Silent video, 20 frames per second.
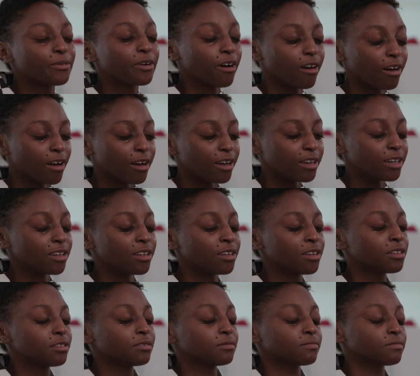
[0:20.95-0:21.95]
on
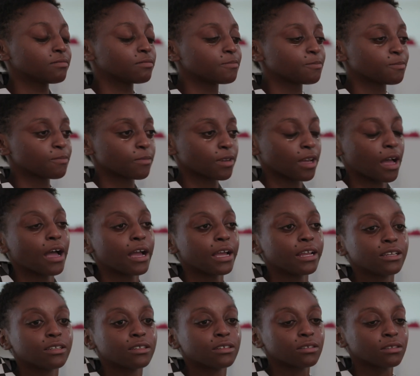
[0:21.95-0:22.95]

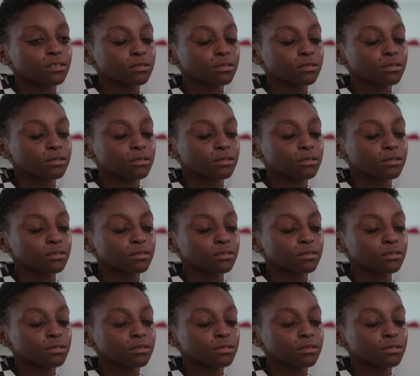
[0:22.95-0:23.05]
kind,